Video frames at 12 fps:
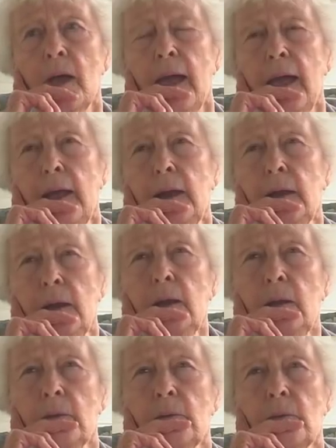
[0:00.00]
And
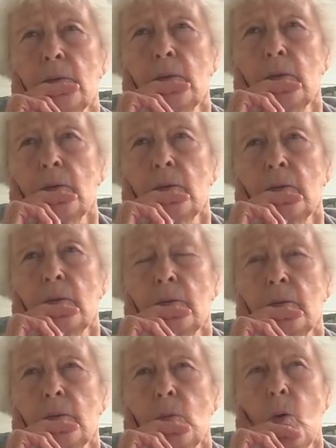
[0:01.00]

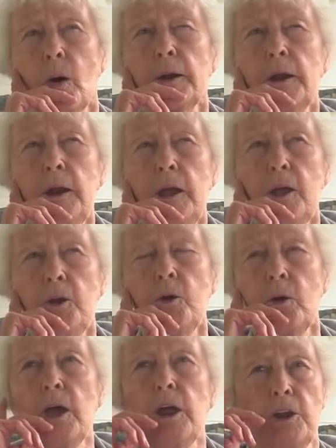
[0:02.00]
what did he
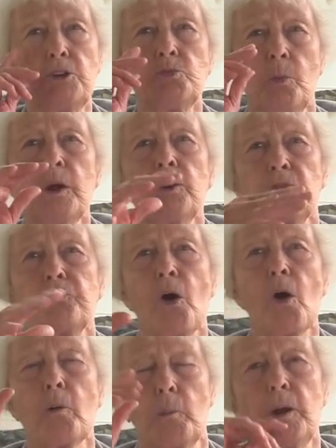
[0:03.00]
do? He just went to
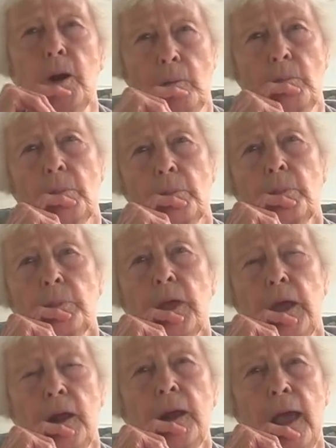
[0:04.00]
farming
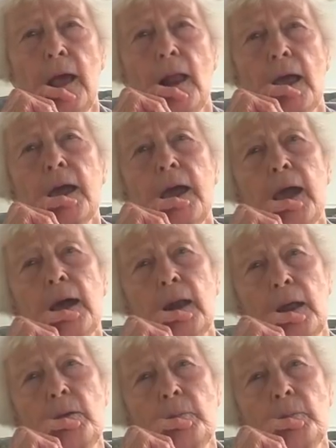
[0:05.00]
in Elliott County.